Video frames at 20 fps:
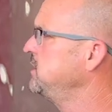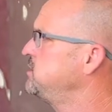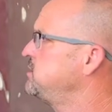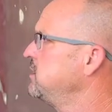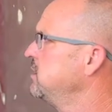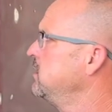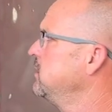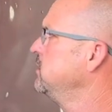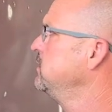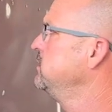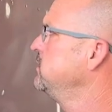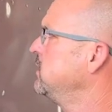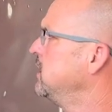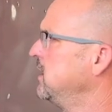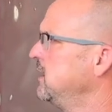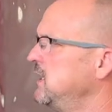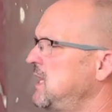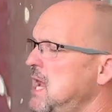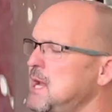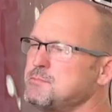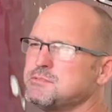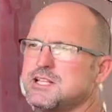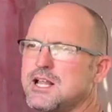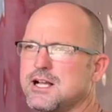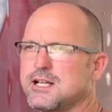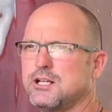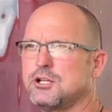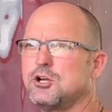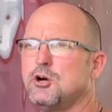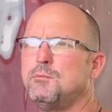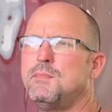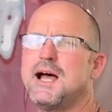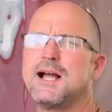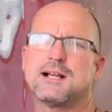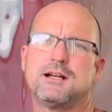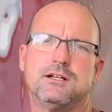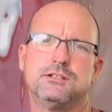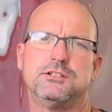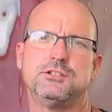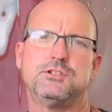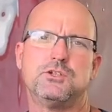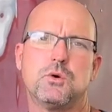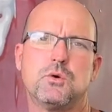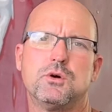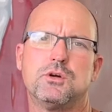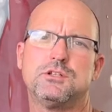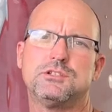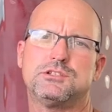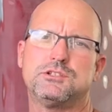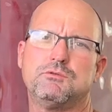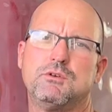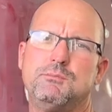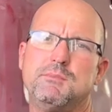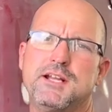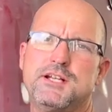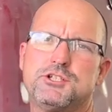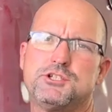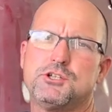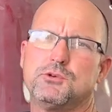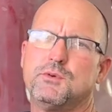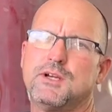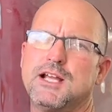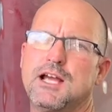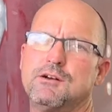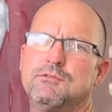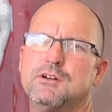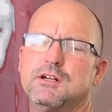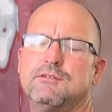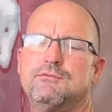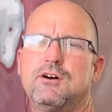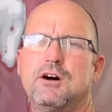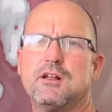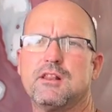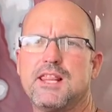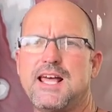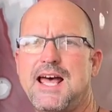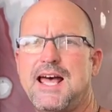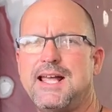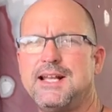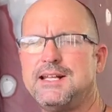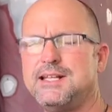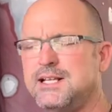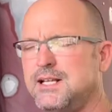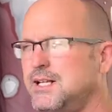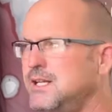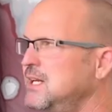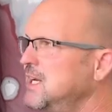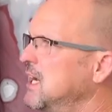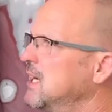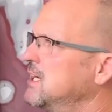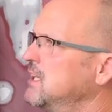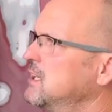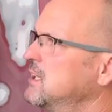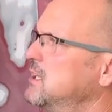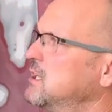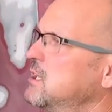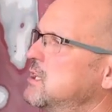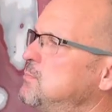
sure the name's not gonna go back on the doors, so we made sure we got rid of all that. I'm gonna get a